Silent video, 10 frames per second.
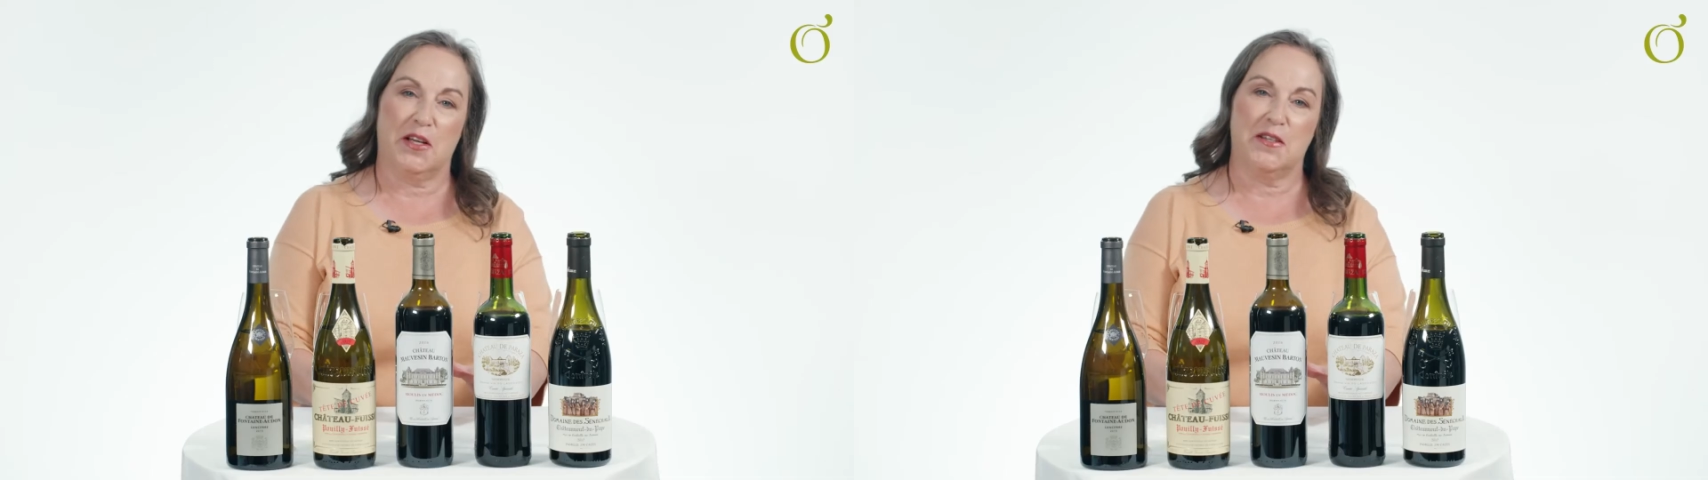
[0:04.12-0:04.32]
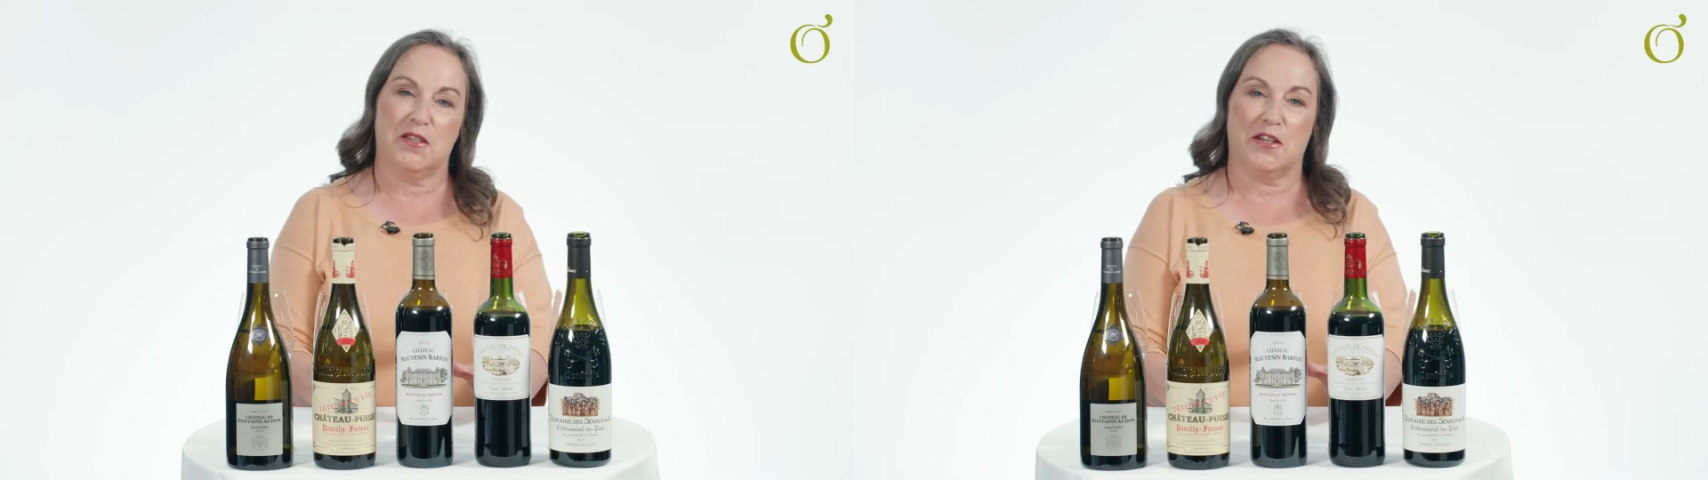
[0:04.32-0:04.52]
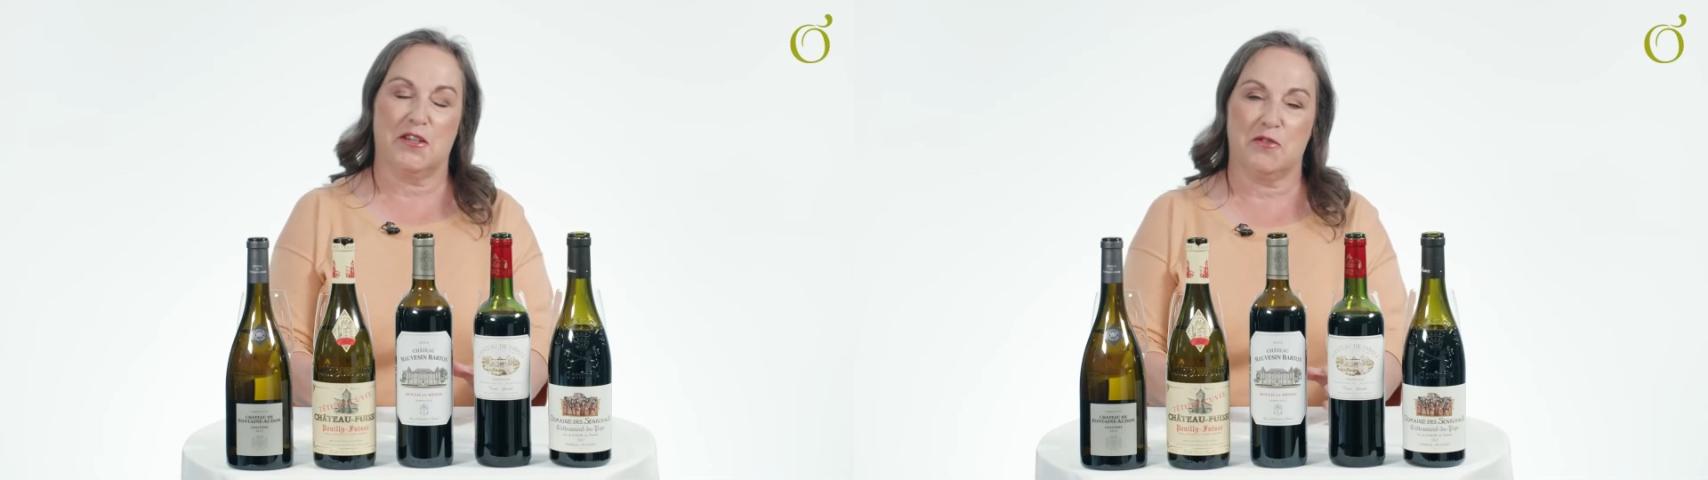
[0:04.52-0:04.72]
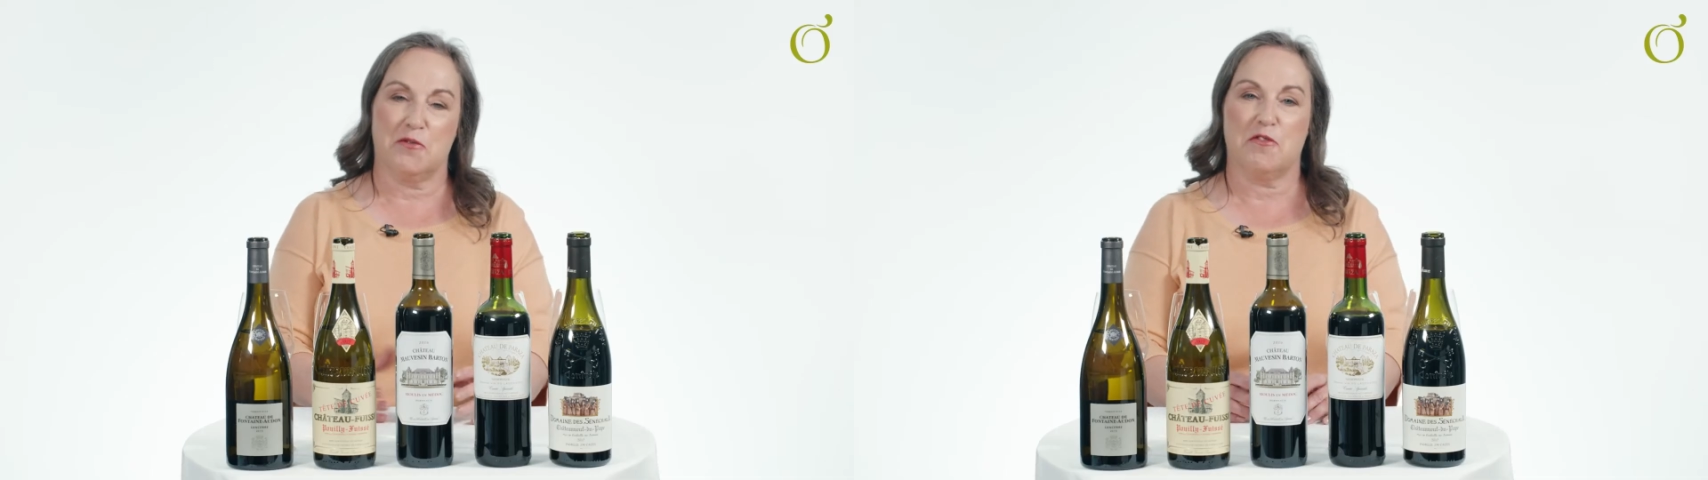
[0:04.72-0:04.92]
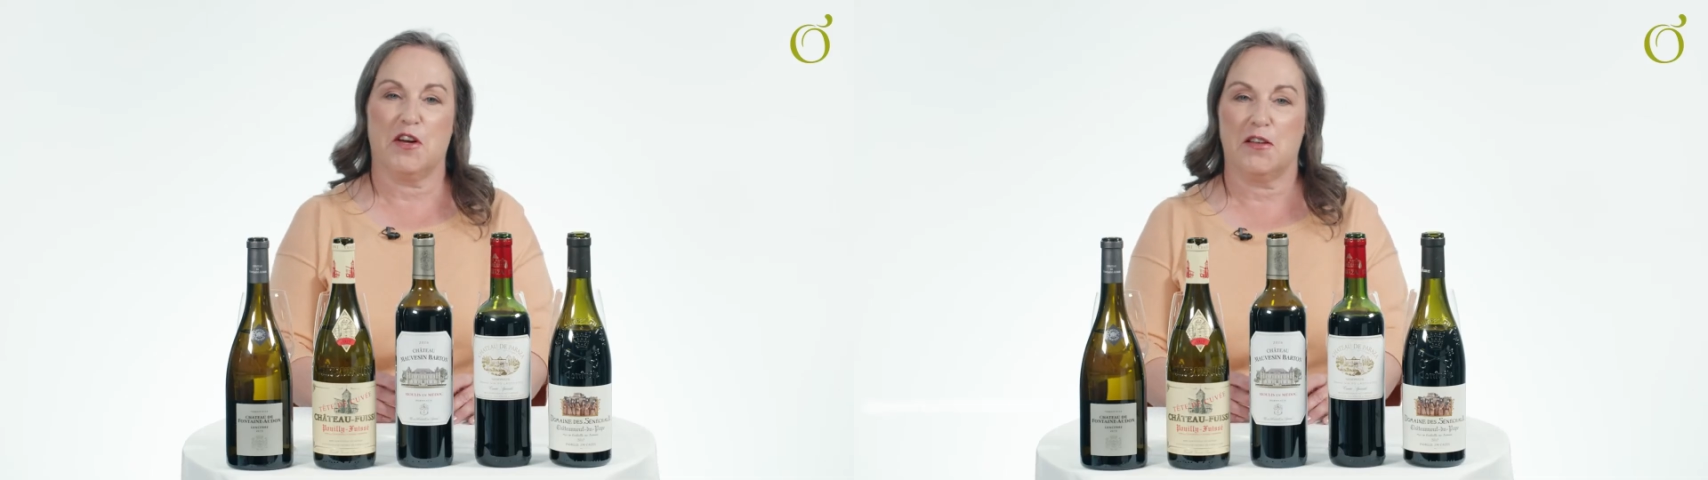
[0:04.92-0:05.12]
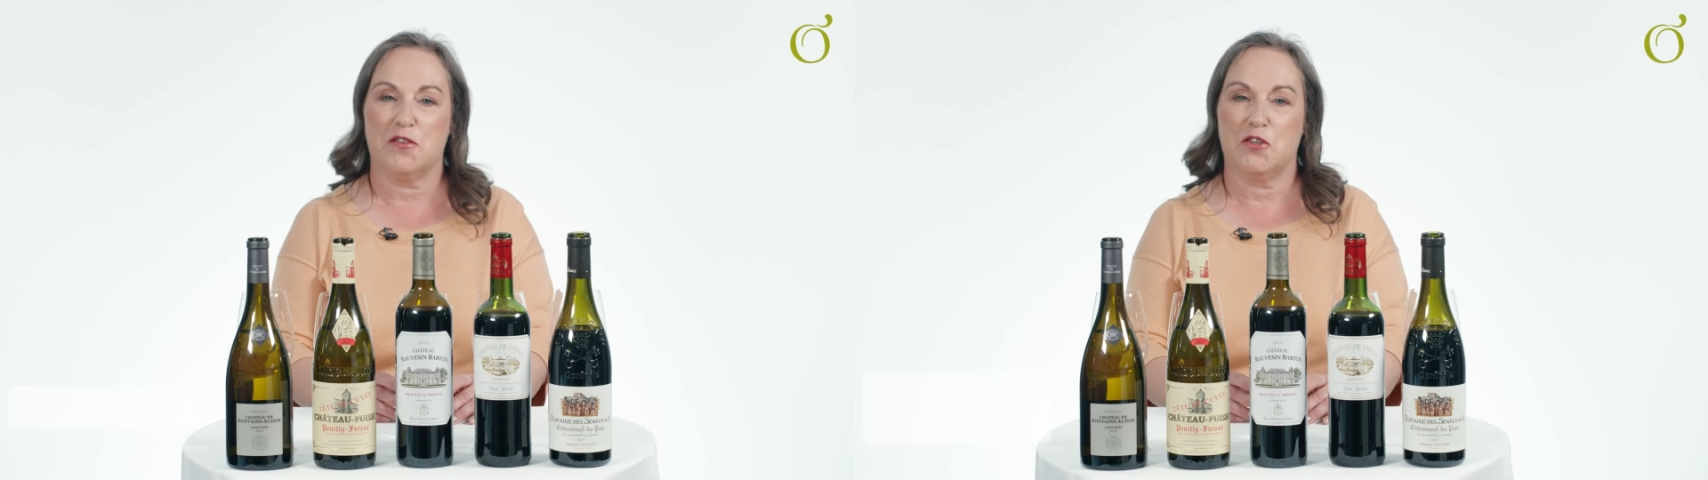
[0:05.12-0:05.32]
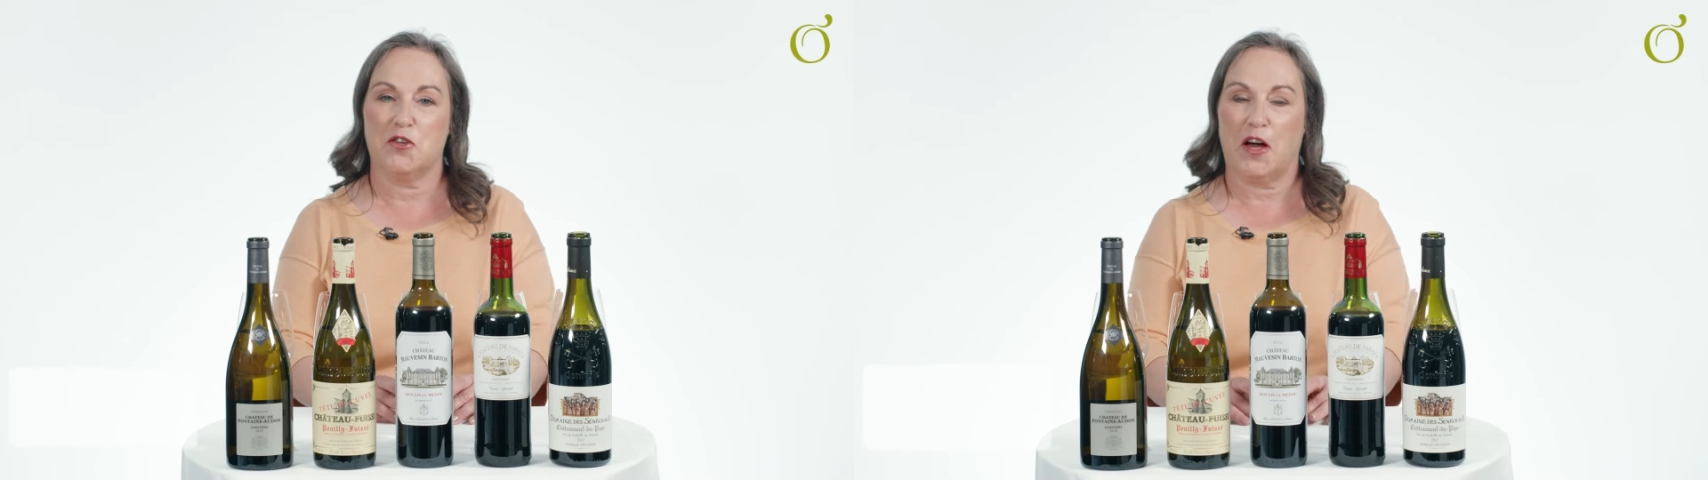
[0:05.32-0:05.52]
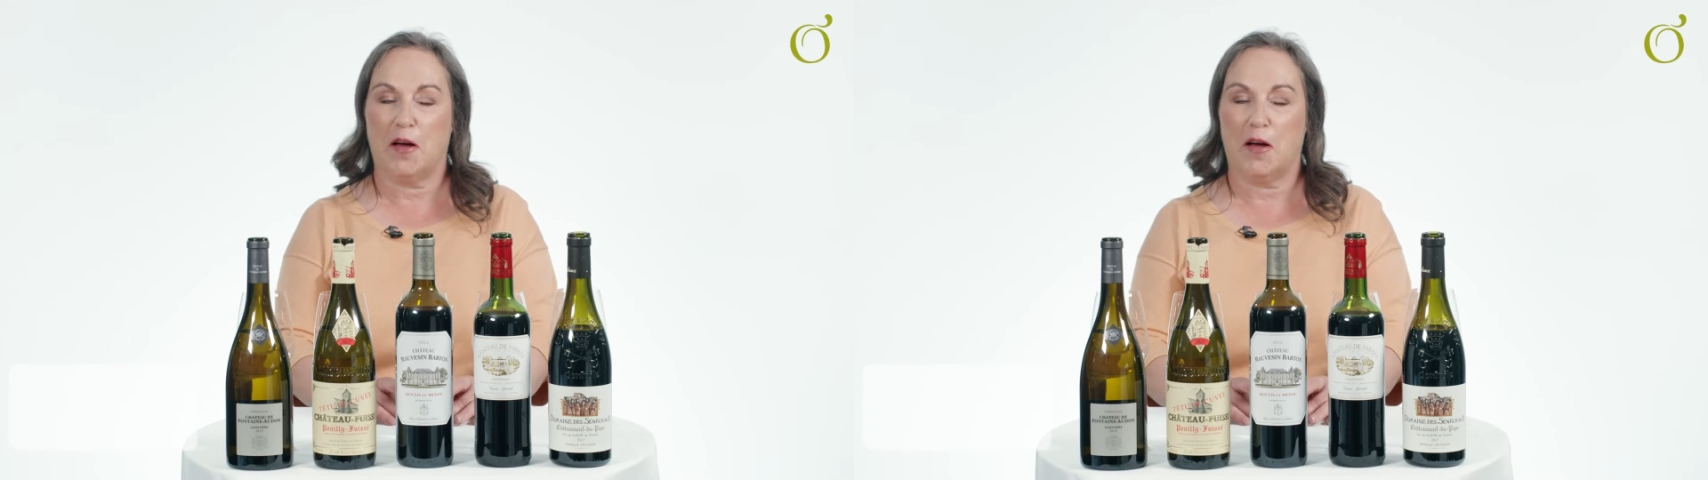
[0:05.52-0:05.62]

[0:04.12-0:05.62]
wine styles from France that you